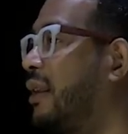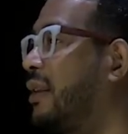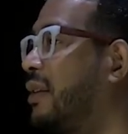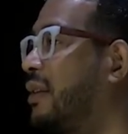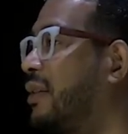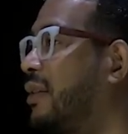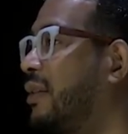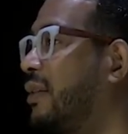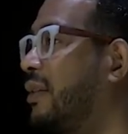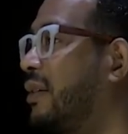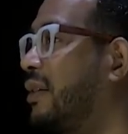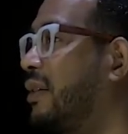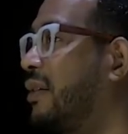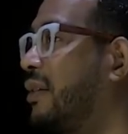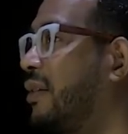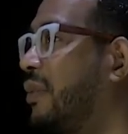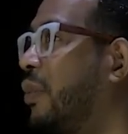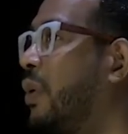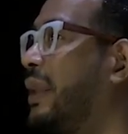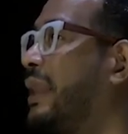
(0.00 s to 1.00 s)
and
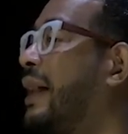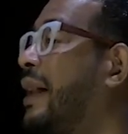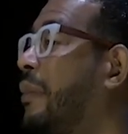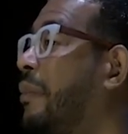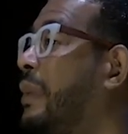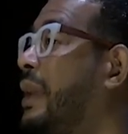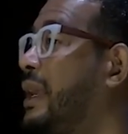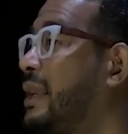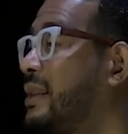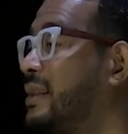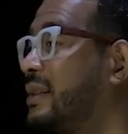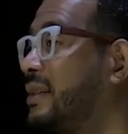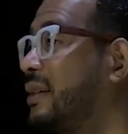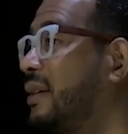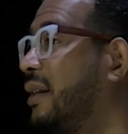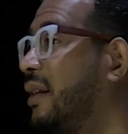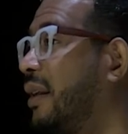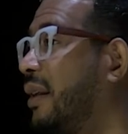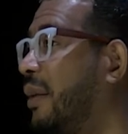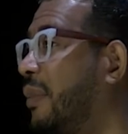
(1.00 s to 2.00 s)
what that
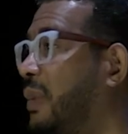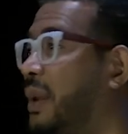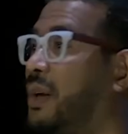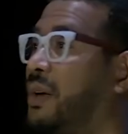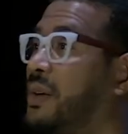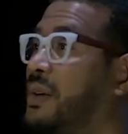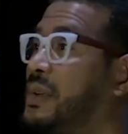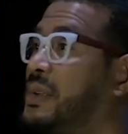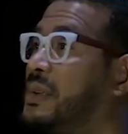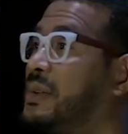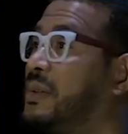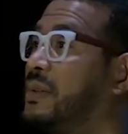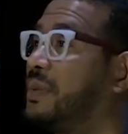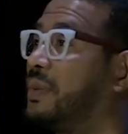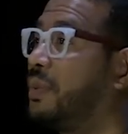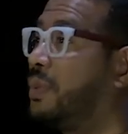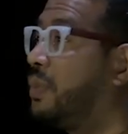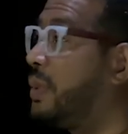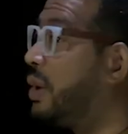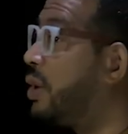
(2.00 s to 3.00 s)
means,
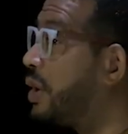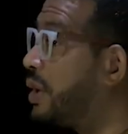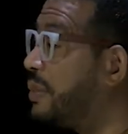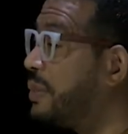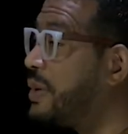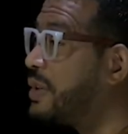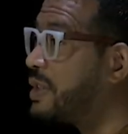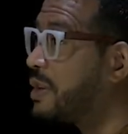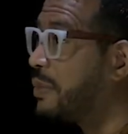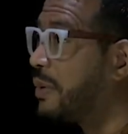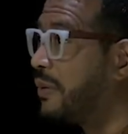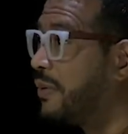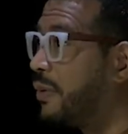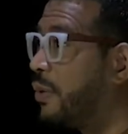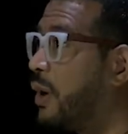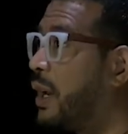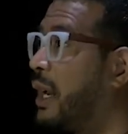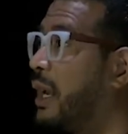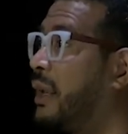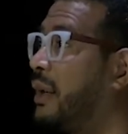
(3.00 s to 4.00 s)
because we got the
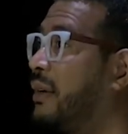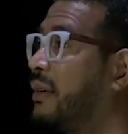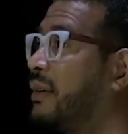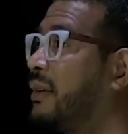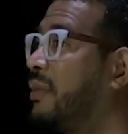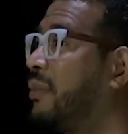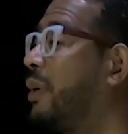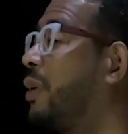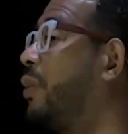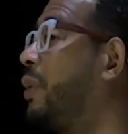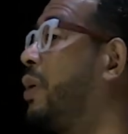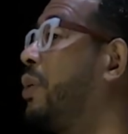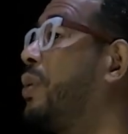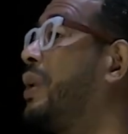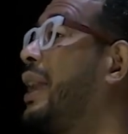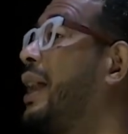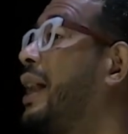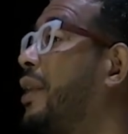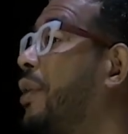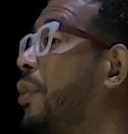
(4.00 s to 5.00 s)
music beforehand,
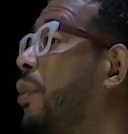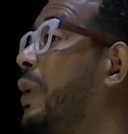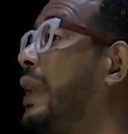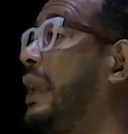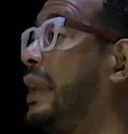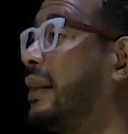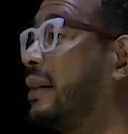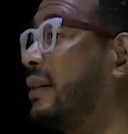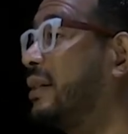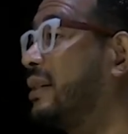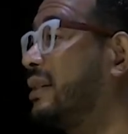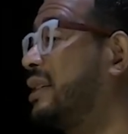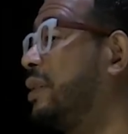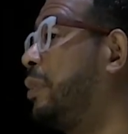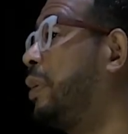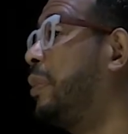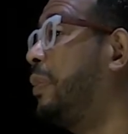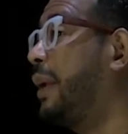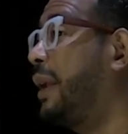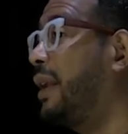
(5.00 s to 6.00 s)
but we only had a week
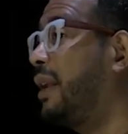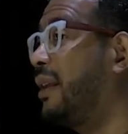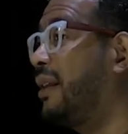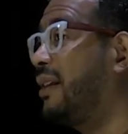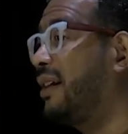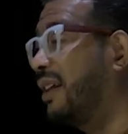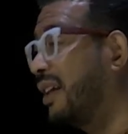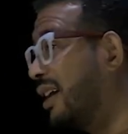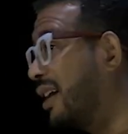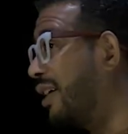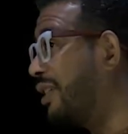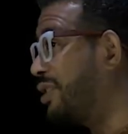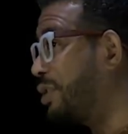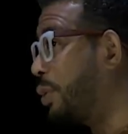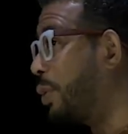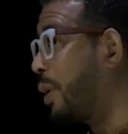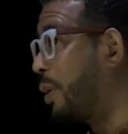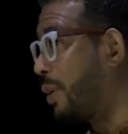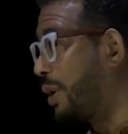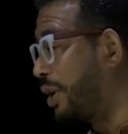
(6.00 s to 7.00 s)
to prepare
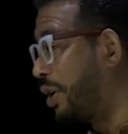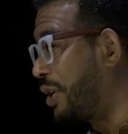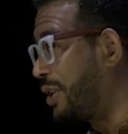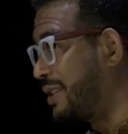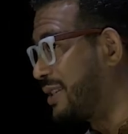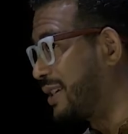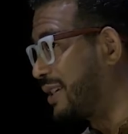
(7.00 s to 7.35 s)
a two-hour